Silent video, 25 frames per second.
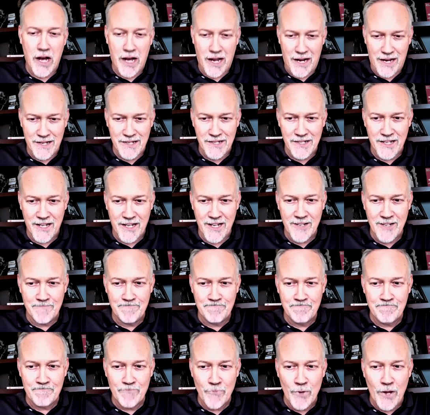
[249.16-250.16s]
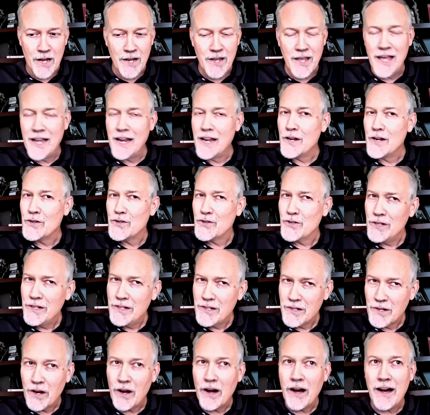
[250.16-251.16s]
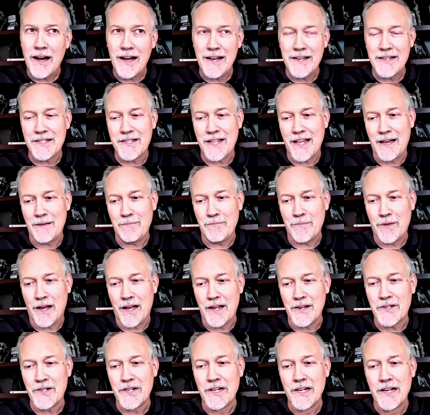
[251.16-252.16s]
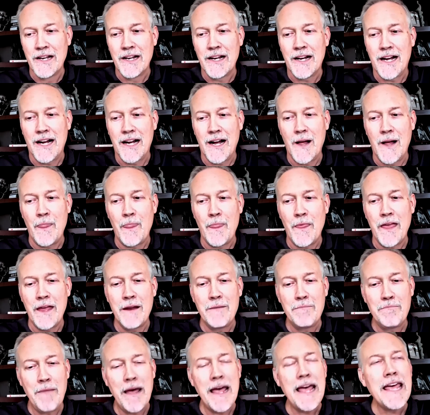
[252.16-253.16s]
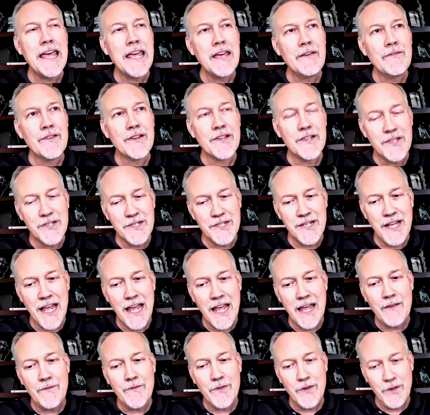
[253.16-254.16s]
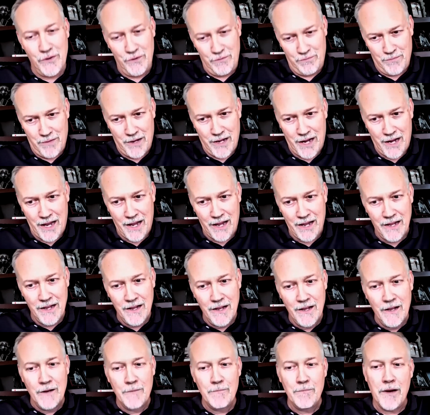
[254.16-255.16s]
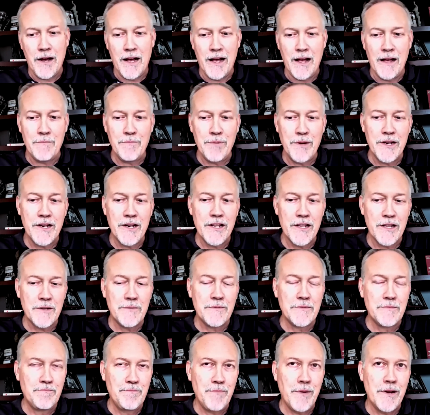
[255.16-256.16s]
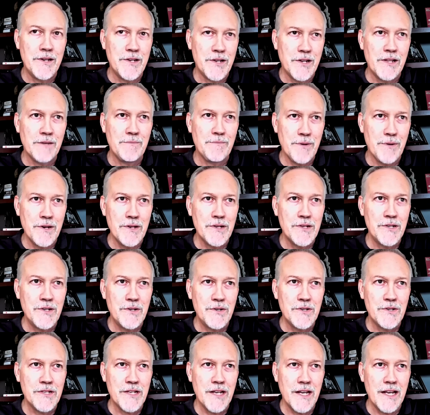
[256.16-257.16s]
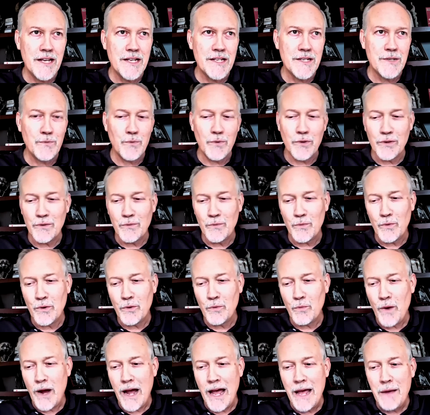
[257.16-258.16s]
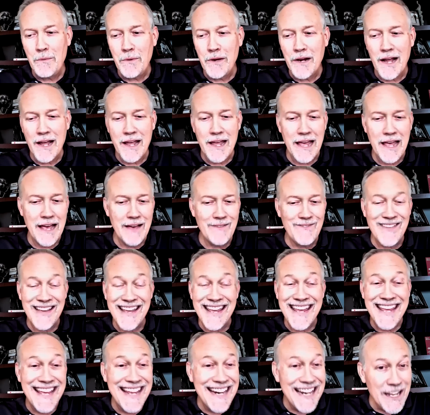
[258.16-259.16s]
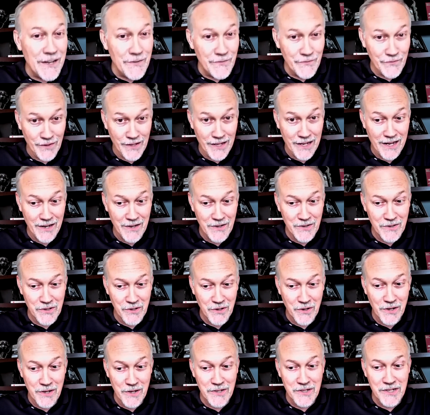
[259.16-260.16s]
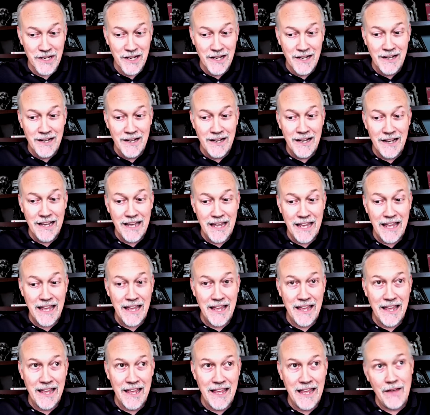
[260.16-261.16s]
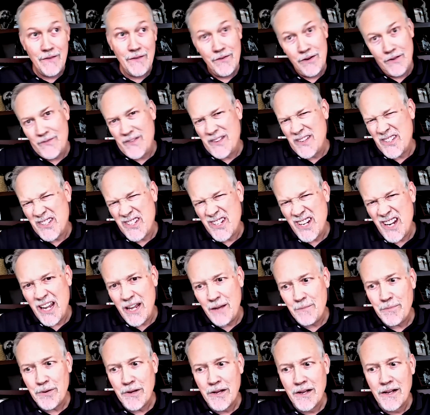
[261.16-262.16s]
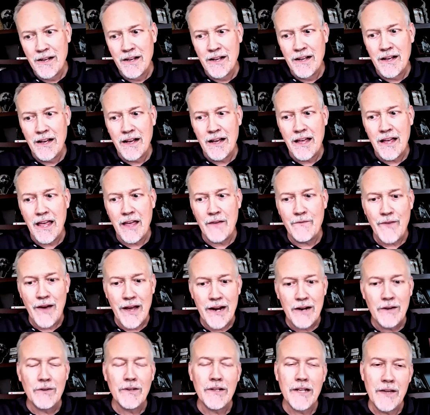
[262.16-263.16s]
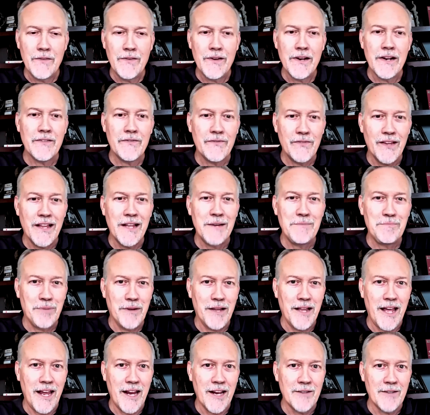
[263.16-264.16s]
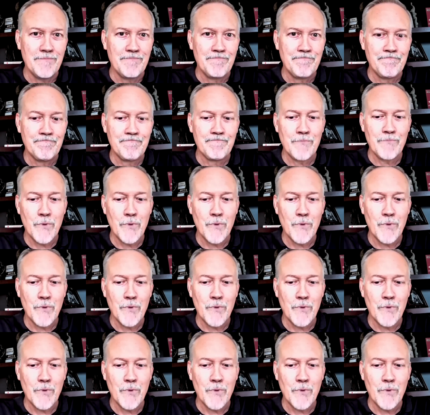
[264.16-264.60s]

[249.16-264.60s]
honestly. Again, it shouldn't cost that much. It may even save you money, but to the person who says, "Well, why would I have any flood insurance, even if it's cheap, if I don't live in a floodplain?"